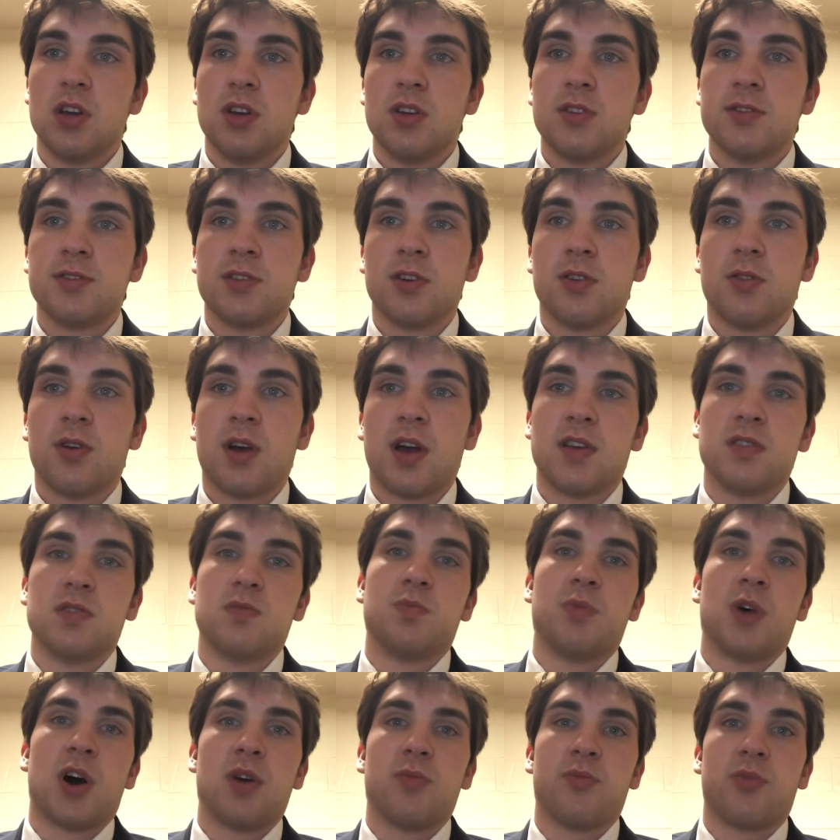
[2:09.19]
So as
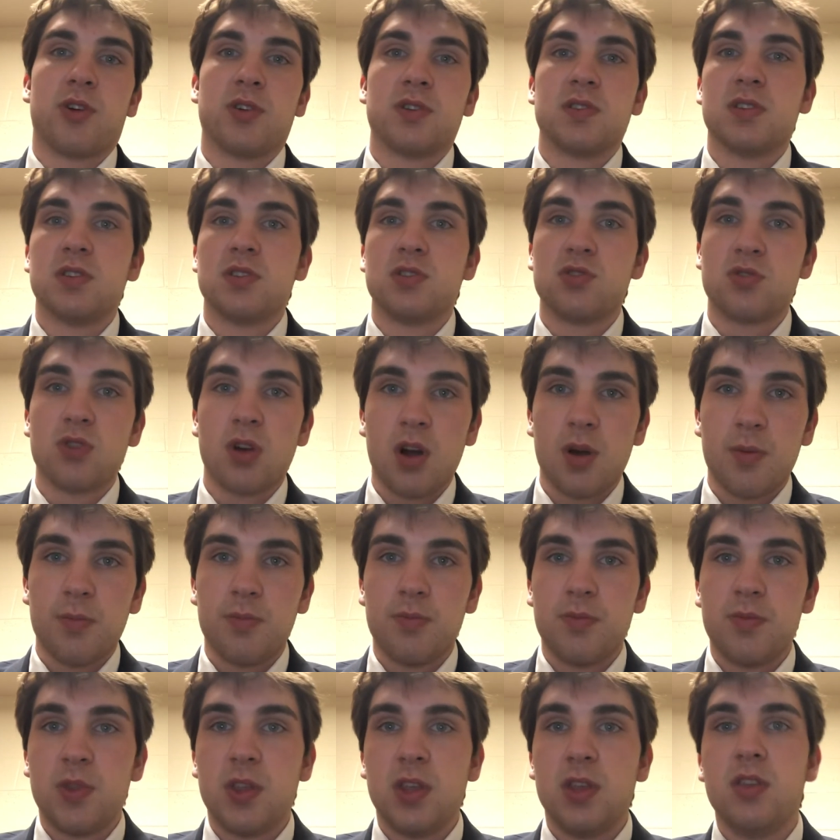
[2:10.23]
bond prices
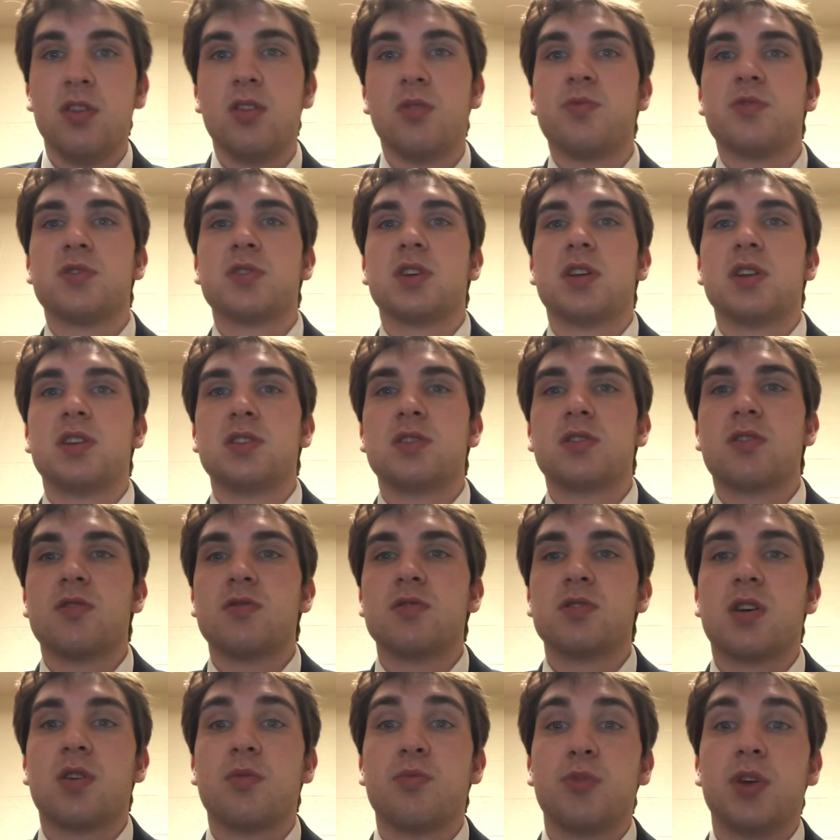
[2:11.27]
drop, the yield percentage goes
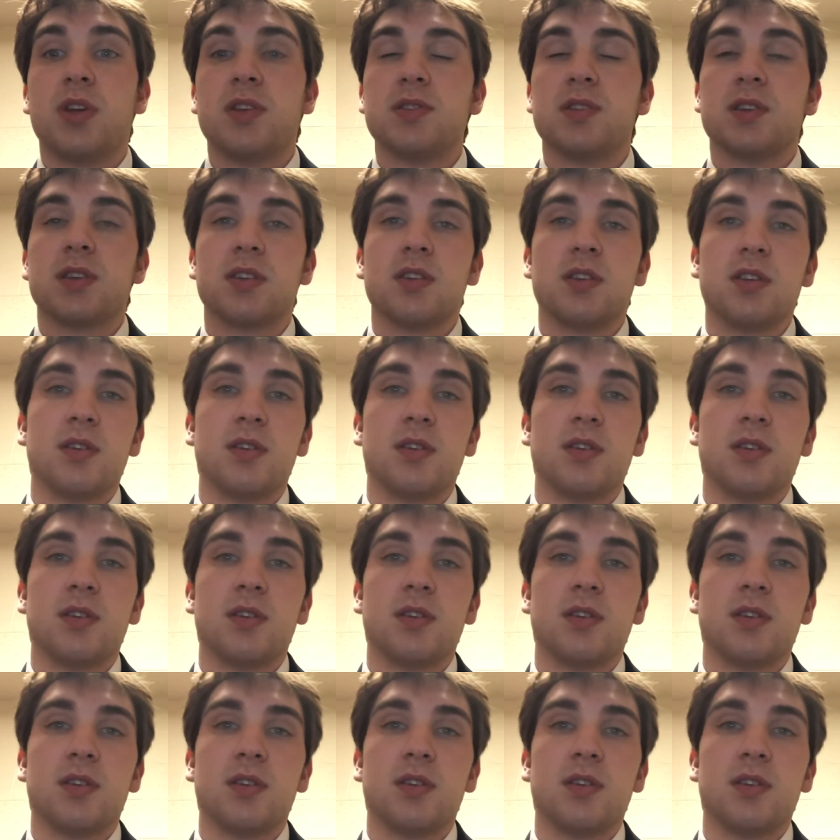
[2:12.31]
up, basically.